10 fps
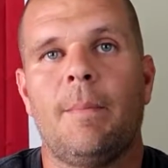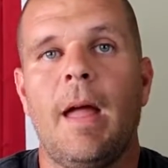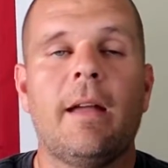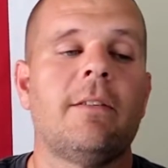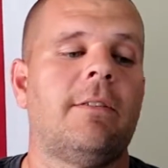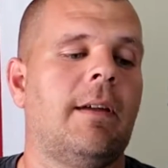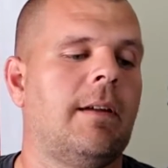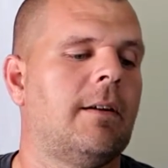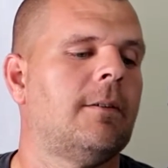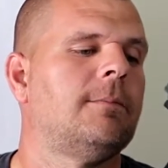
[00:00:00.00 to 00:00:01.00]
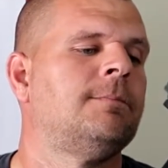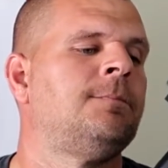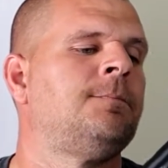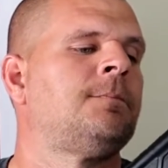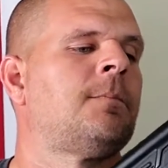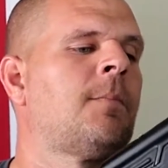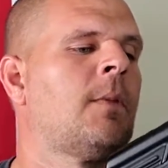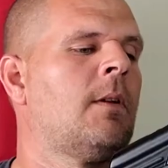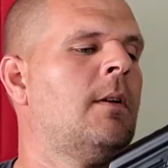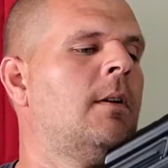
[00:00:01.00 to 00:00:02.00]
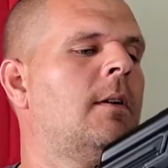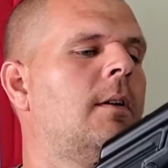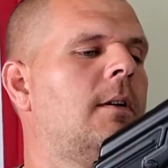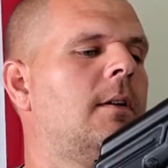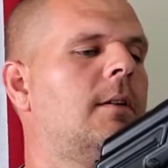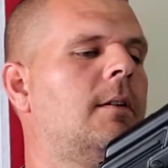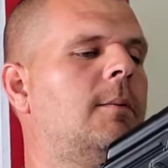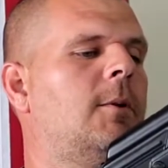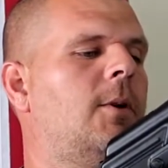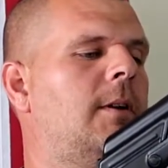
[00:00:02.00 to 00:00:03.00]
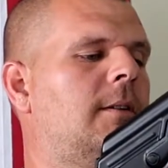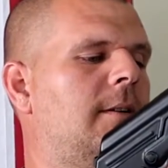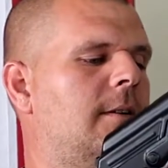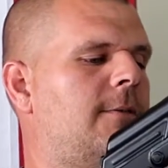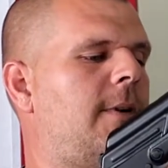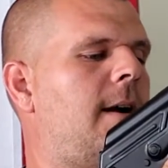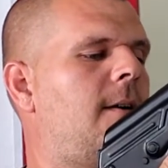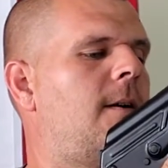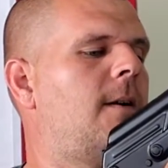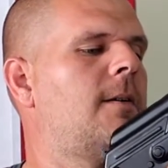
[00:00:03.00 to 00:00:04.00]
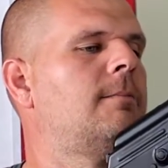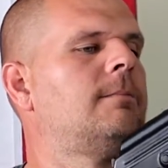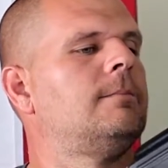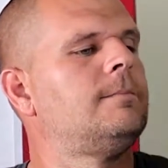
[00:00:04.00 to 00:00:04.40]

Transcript: I can sit here. Let me go ahead and clear the firearm.